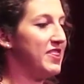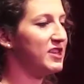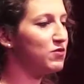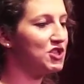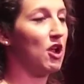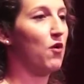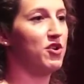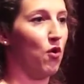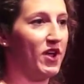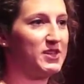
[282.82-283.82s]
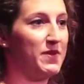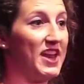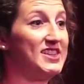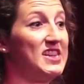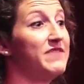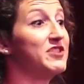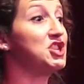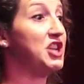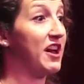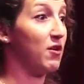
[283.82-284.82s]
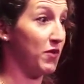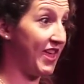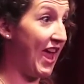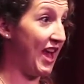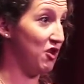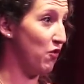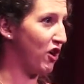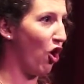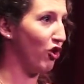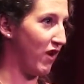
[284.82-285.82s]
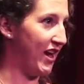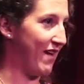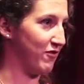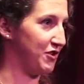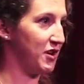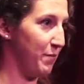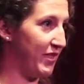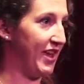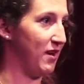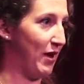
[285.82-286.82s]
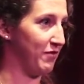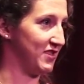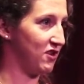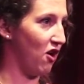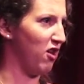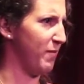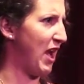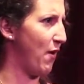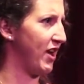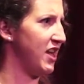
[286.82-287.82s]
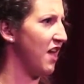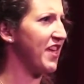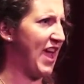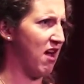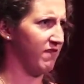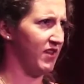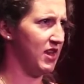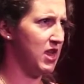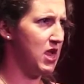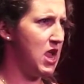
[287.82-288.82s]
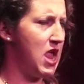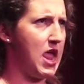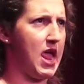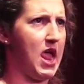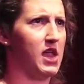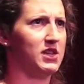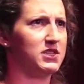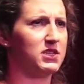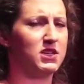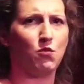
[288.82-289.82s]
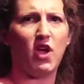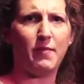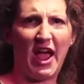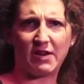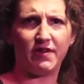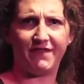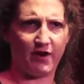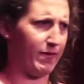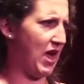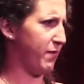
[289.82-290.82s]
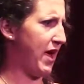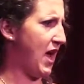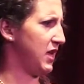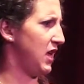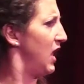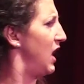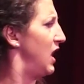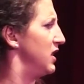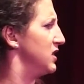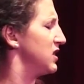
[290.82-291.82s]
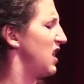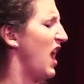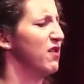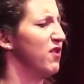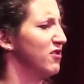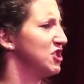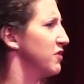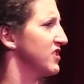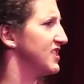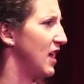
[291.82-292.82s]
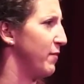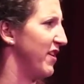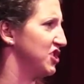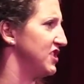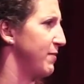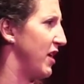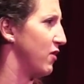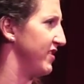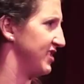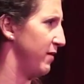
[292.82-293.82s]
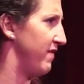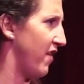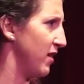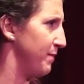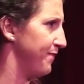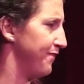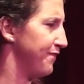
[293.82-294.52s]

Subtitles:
This was so annoying to me that I didn't even share it with Katie, who I called right after to complain about this call, about how I got nothing out of it. And we unpacked my fear backpack, and I don't know, she didn't really say much. She said my career's gonna be fine.